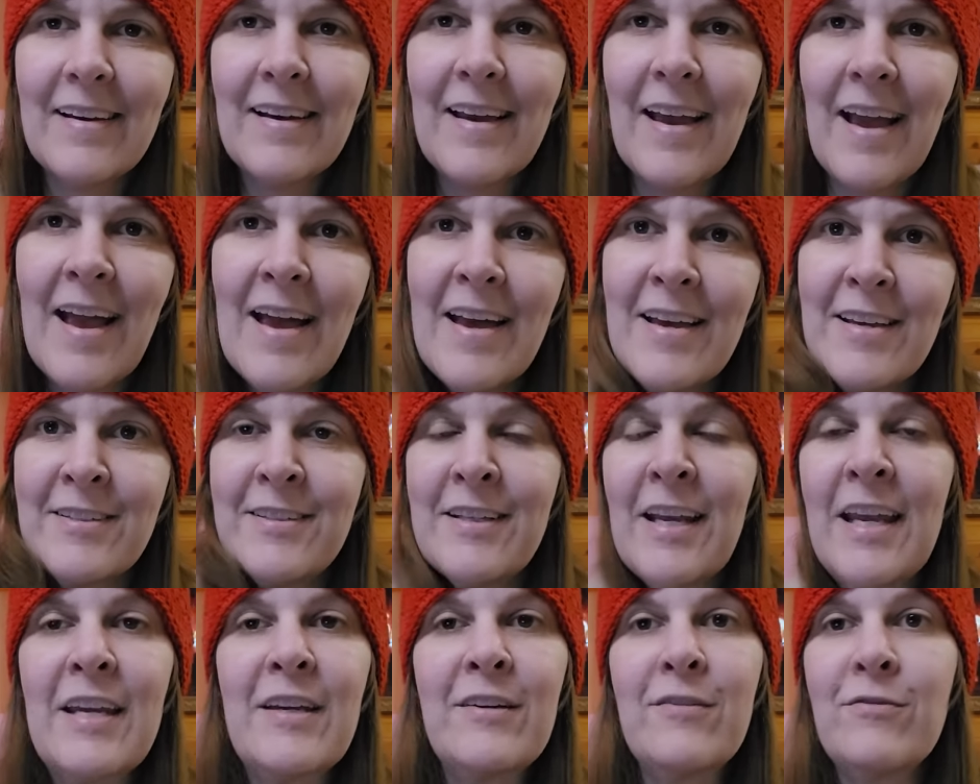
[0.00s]
as
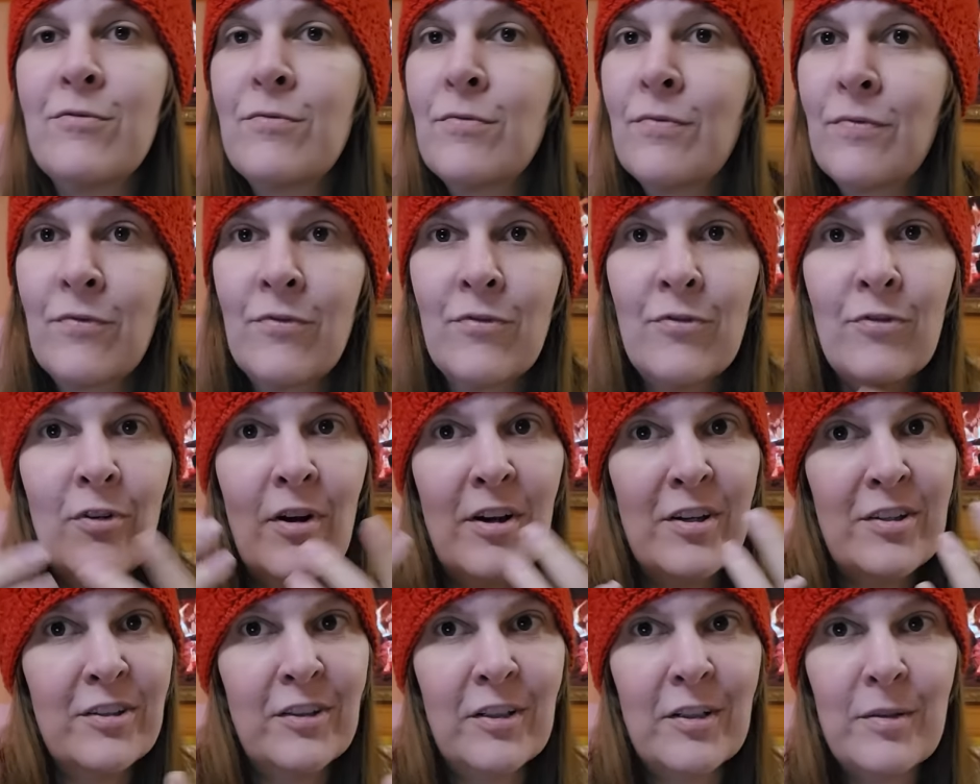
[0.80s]
a
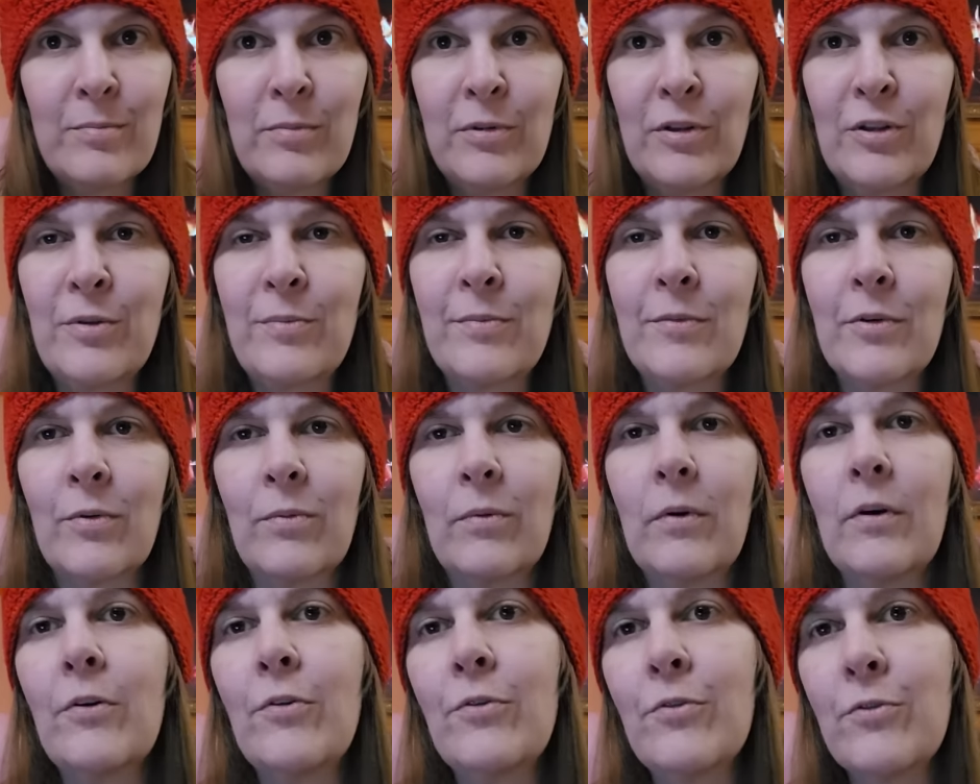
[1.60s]
freshly bloomed
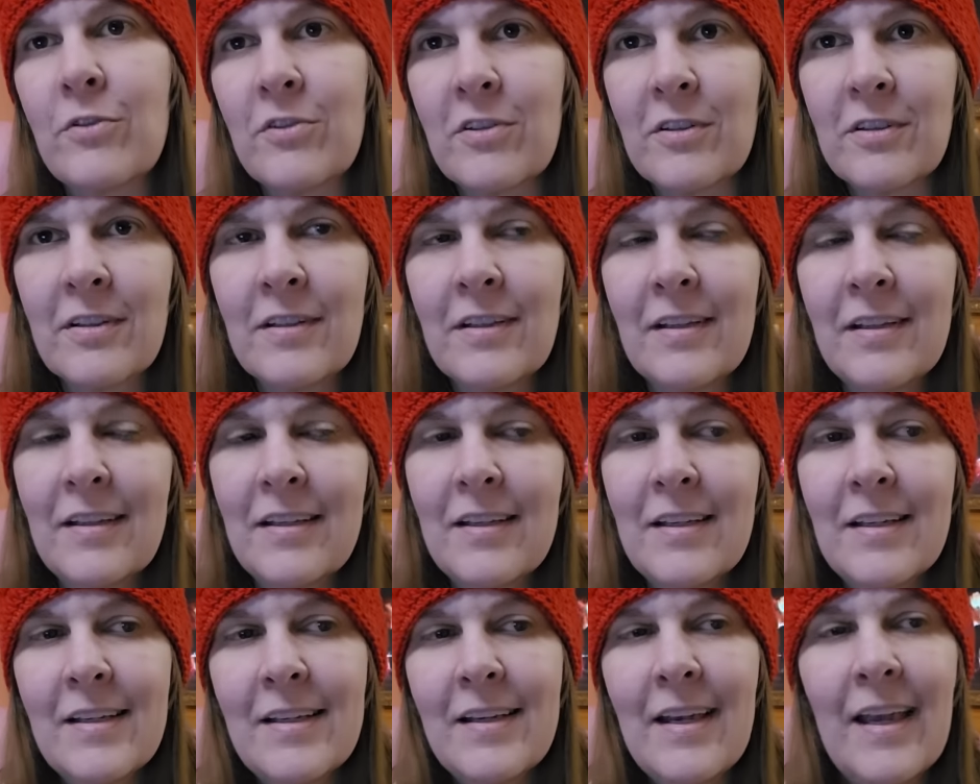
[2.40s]
rose.
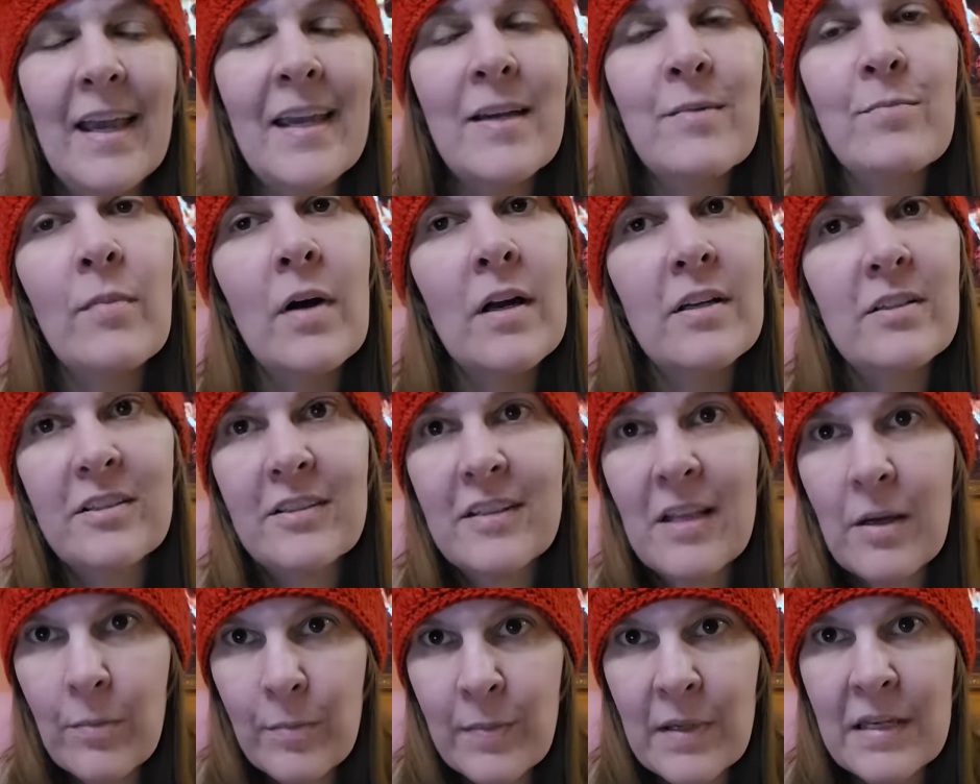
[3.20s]
Ain't much
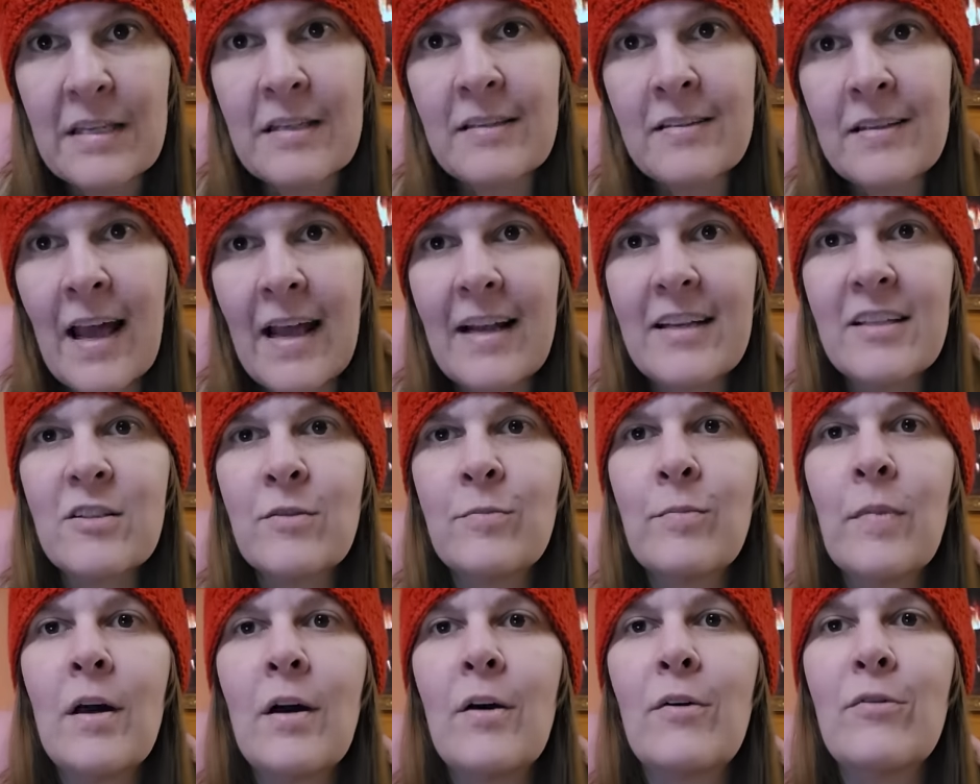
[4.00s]
that beats that
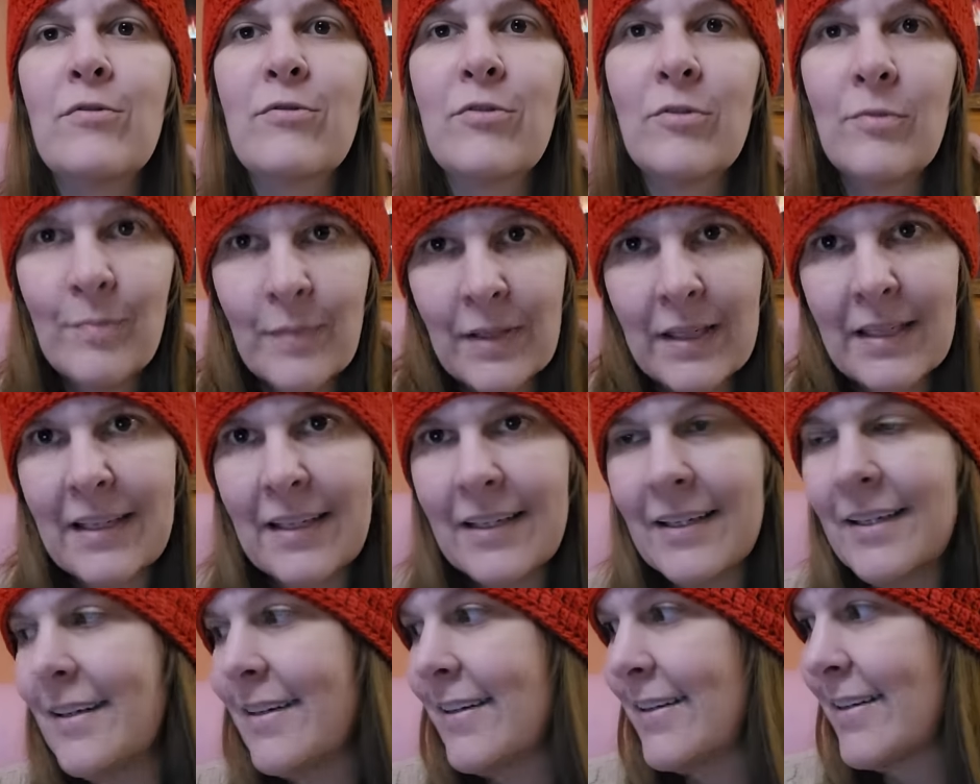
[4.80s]
smell for
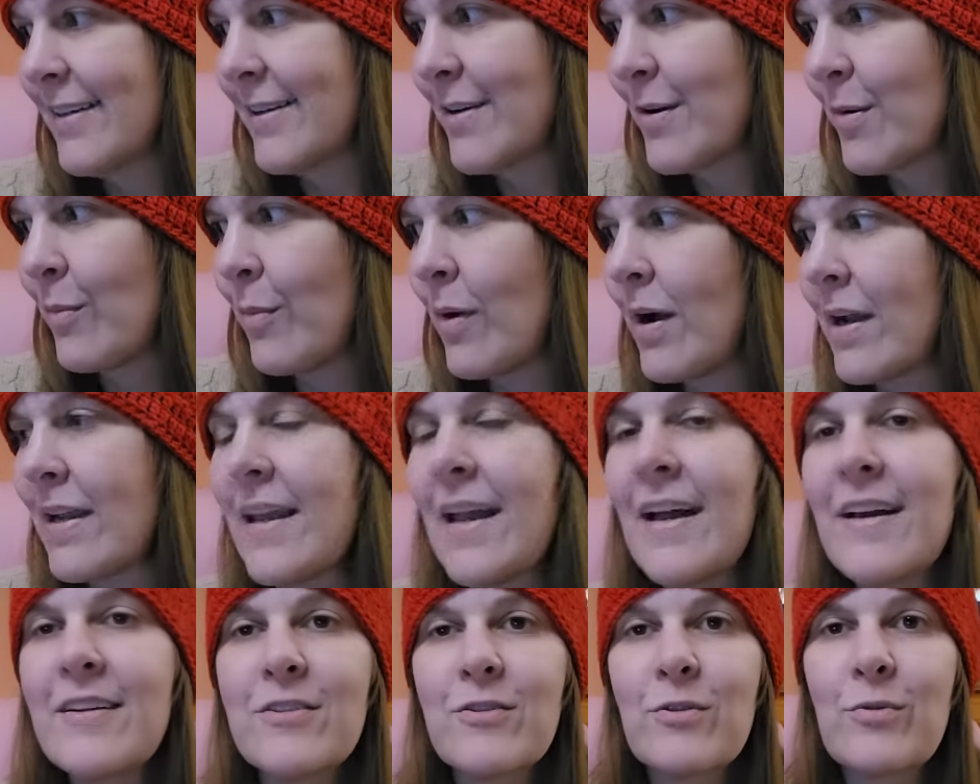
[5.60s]
me. But
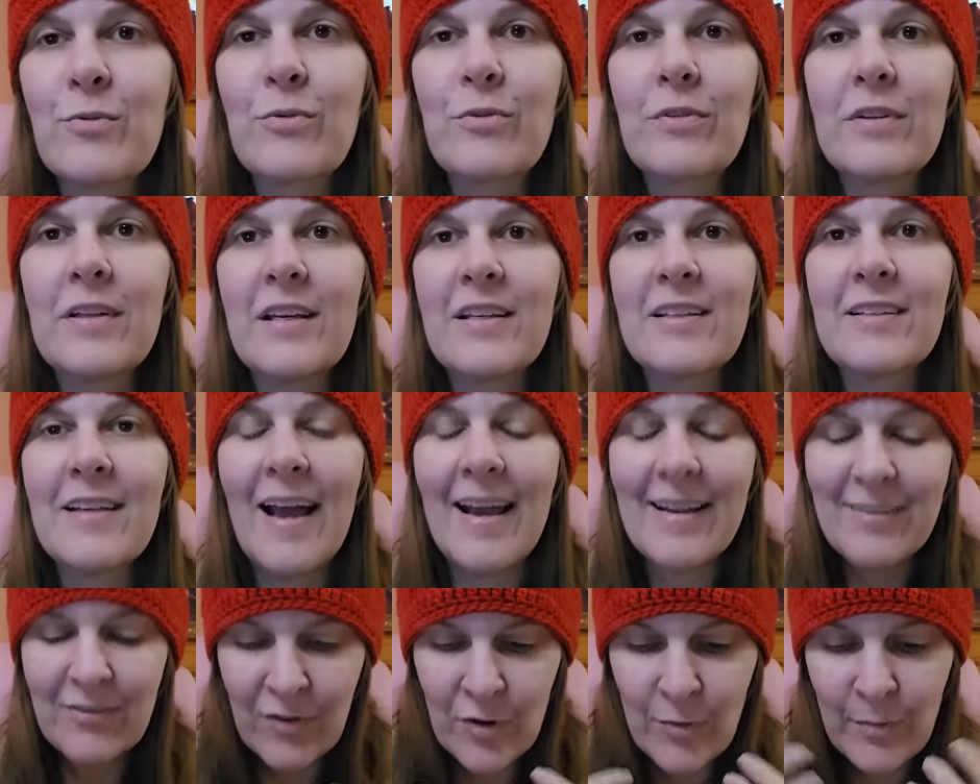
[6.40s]
yes, wool does.
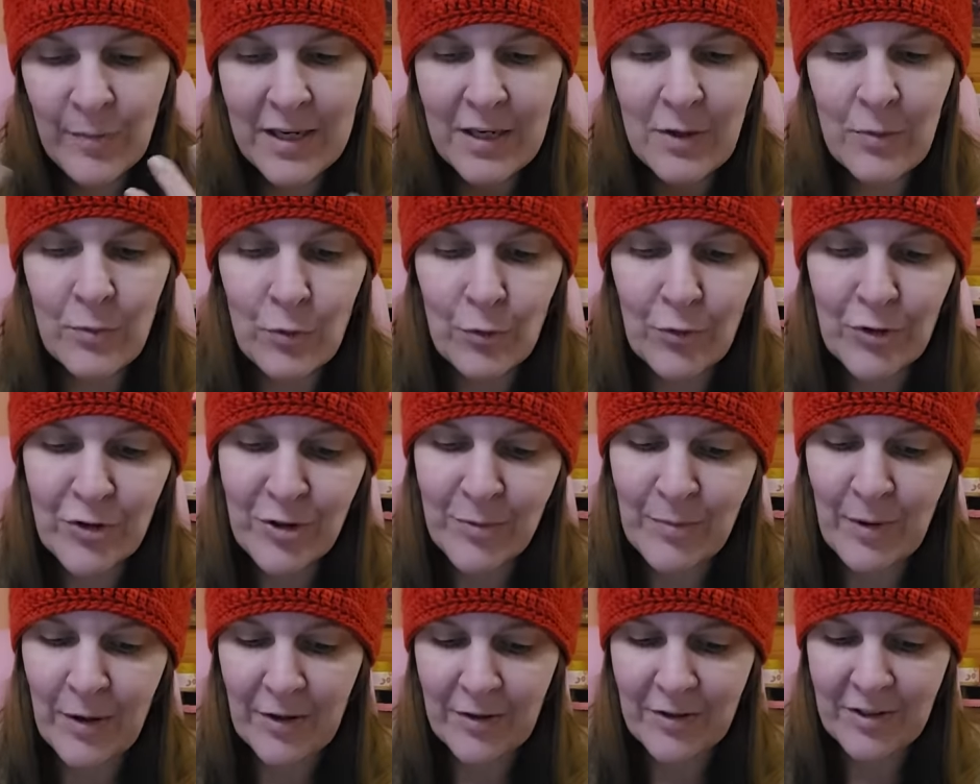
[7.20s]
Uh, for me, wool
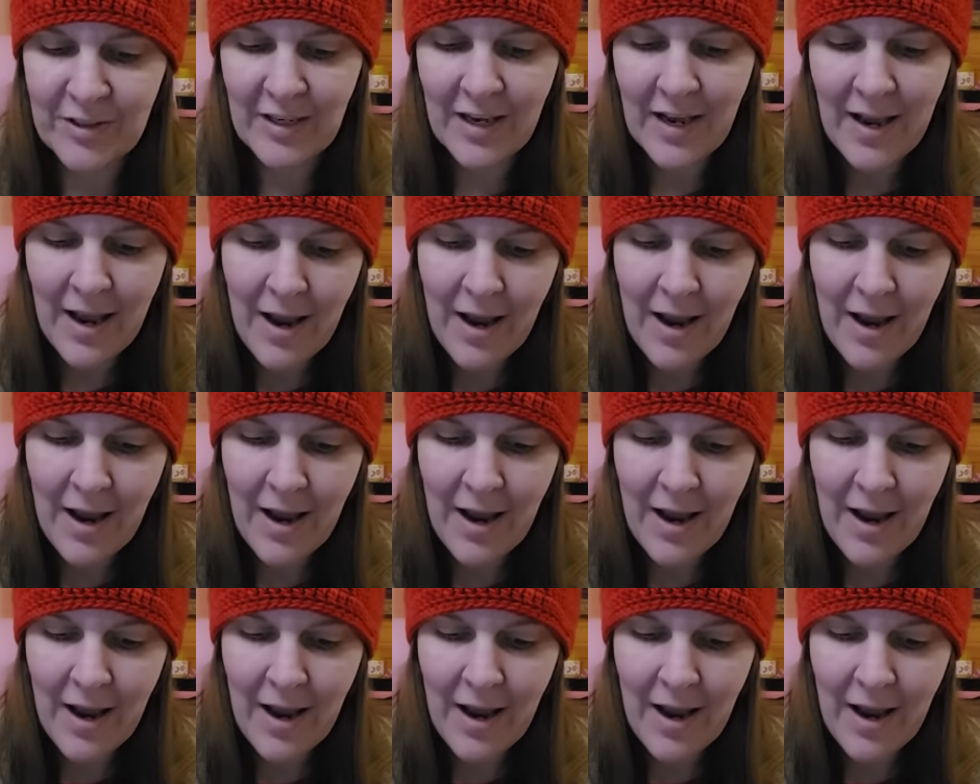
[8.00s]
smells